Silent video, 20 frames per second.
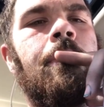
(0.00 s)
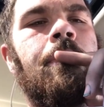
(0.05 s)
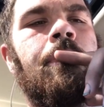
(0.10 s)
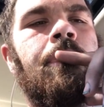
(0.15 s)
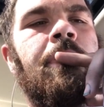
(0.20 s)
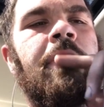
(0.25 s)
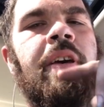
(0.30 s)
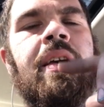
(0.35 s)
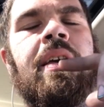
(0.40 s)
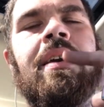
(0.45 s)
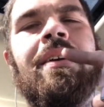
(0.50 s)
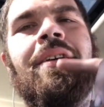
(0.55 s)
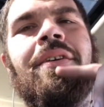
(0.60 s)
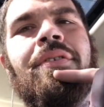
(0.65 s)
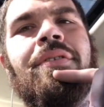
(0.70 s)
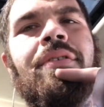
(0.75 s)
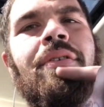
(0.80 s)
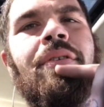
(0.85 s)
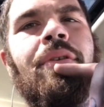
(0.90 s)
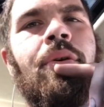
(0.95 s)
The kicker
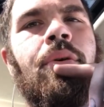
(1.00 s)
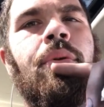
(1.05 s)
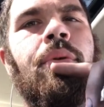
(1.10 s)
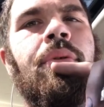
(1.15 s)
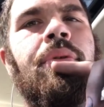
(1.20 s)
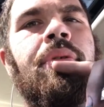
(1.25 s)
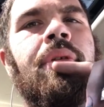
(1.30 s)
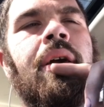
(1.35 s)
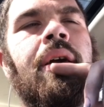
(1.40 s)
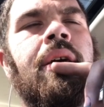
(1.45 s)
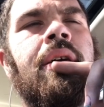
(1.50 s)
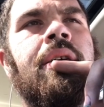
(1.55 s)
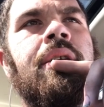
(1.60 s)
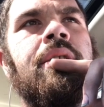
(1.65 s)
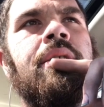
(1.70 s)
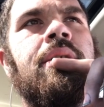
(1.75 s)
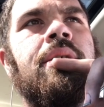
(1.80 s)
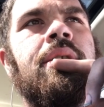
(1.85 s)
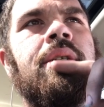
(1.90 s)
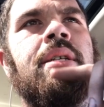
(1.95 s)
to the whole thing
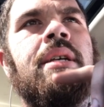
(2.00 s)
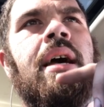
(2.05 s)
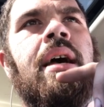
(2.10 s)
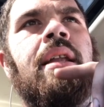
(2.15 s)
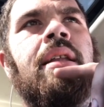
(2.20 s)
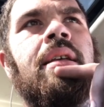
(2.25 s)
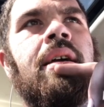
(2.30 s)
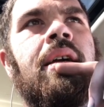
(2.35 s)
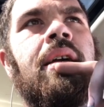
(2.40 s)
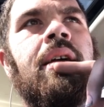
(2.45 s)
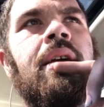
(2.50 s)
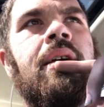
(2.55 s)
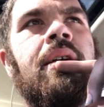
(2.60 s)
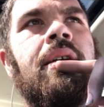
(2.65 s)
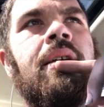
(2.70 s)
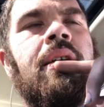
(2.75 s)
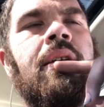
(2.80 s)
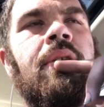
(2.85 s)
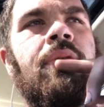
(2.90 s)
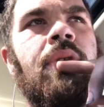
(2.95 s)
is that ticket,
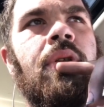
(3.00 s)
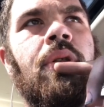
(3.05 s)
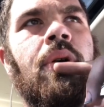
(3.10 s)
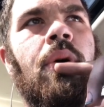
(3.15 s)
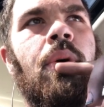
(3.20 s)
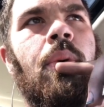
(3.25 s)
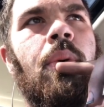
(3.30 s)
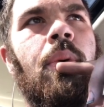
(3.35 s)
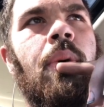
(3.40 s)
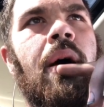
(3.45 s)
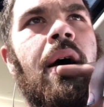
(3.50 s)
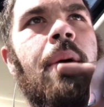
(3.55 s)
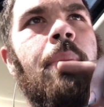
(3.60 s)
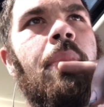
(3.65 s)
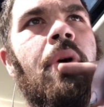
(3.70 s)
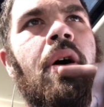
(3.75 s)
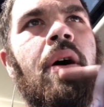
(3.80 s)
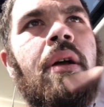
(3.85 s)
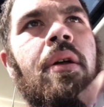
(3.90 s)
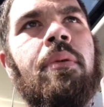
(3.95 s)
even though I
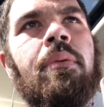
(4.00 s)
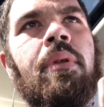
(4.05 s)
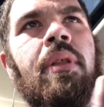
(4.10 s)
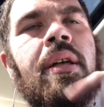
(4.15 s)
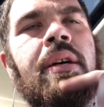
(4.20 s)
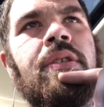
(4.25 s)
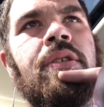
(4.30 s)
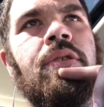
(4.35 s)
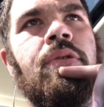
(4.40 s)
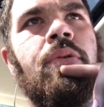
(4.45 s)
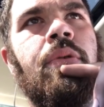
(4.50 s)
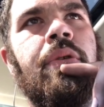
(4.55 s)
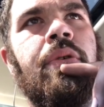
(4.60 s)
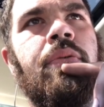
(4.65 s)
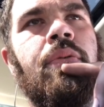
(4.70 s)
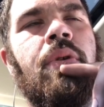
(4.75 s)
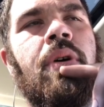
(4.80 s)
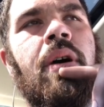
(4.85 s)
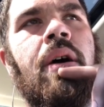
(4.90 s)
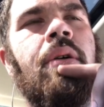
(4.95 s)
bought it with less than
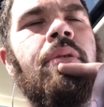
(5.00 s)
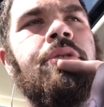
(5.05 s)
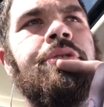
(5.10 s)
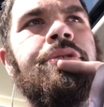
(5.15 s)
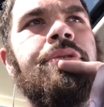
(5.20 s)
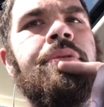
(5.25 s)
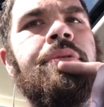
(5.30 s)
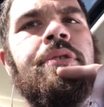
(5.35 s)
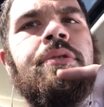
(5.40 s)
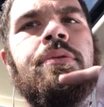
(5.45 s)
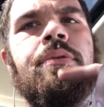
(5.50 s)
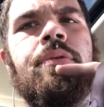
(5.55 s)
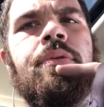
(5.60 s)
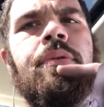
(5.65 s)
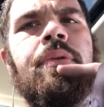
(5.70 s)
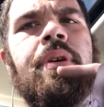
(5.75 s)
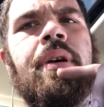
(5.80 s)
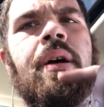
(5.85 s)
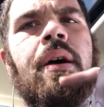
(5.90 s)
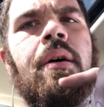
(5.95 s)
24 hours notice, was
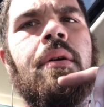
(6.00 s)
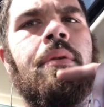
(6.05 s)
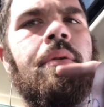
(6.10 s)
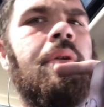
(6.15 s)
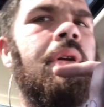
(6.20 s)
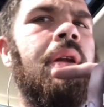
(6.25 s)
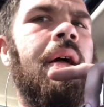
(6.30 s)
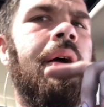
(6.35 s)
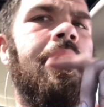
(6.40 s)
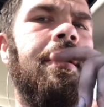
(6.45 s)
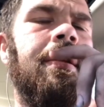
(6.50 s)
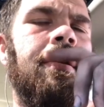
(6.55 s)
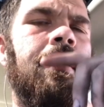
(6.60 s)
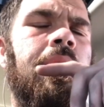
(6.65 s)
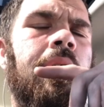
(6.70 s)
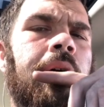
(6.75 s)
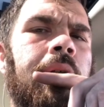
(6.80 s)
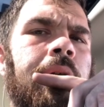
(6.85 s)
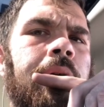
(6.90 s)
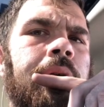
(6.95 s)
only
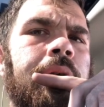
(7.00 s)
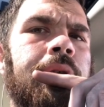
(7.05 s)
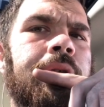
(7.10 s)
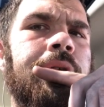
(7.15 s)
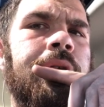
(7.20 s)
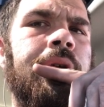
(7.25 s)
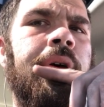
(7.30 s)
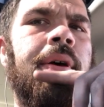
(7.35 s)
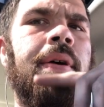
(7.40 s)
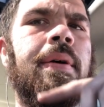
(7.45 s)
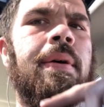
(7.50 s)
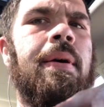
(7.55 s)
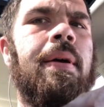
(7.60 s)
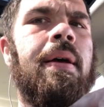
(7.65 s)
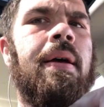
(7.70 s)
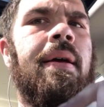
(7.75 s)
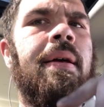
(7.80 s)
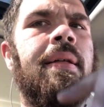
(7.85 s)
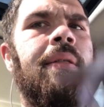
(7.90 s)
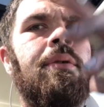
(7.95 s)
$190,
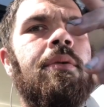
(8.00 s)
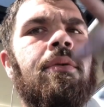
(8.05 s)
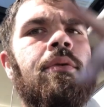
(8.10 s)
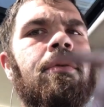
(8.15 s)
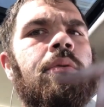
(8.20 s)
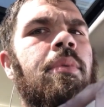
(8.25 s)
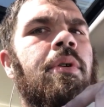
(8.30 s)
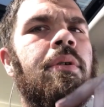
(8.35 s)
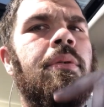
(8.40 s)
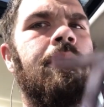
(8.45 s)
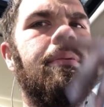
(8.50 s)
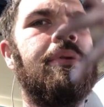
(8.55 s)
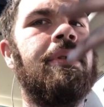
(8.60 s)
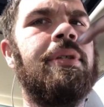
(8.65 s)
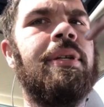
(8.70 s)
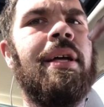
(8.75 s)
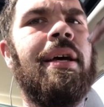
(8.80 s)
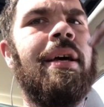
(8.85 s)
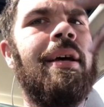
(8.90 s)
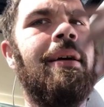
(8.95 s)
and the Uber
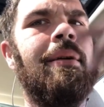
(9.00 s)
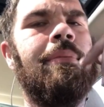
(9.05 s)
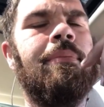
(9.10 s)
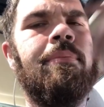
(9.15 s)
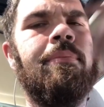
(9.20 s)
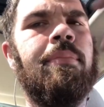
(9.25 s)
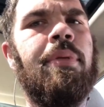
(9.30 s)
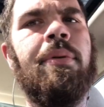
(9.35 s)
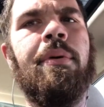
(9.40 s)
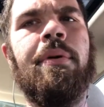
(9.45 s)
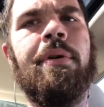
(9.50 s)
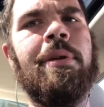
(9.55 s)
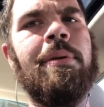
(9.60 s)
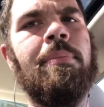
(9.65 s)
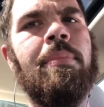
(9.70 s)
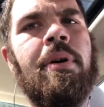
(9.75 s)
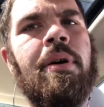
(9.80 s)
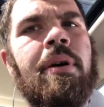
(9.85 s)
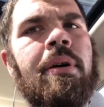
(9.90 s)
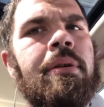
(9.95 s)
was like $30.
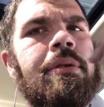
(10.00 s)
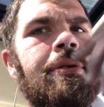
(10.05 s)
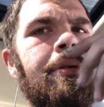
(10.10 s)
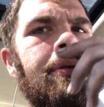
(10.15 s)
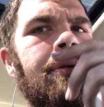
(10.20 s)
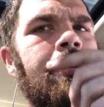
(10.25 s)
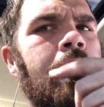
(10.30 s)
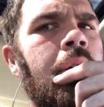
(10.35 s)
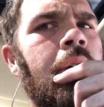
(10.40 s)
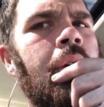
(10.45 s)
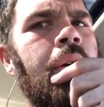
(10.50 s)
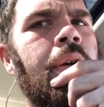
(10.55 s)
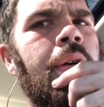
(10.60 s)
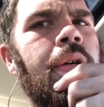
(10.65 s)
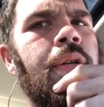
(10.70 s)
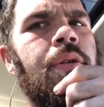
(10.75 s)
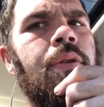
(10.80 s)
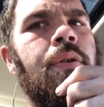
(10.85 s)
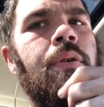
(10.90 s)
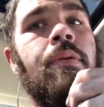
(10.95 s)

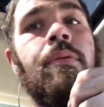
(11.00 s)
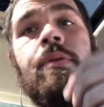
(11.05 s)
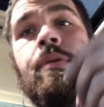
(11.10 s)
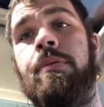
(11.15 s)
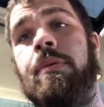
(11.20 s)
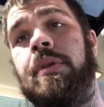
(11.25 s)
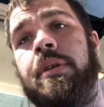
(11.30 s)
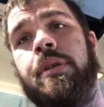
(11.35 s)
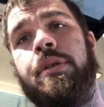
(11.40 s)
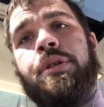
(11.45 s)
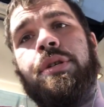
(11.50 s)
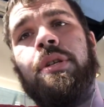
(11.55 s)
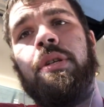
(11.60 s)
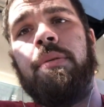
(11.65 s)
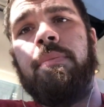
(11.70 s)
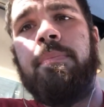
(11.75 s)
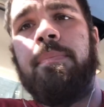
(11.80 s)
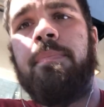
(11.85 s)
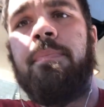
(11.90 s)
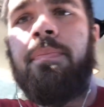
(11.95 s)
So it was really cheap.